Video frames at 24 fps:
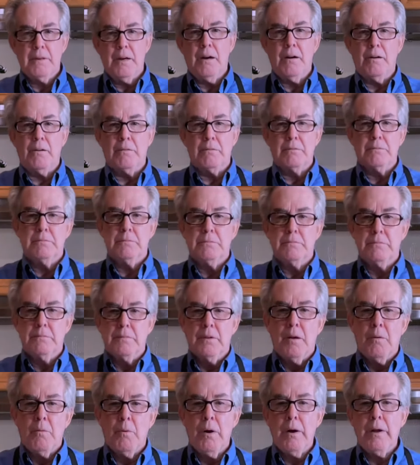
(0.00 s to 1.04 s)
Oh,
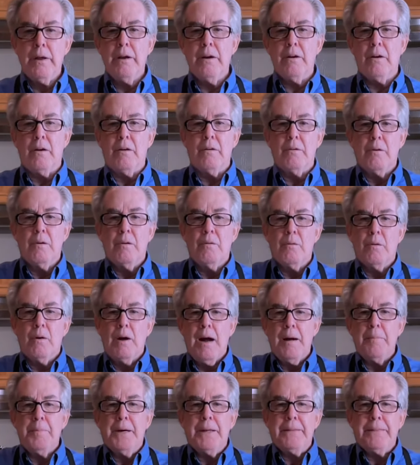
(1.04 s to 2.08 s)
well, here. How
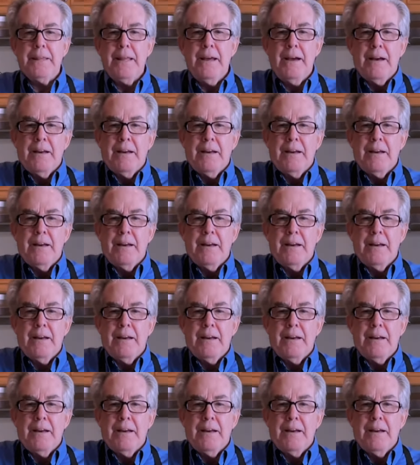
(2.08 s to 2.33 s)
about that?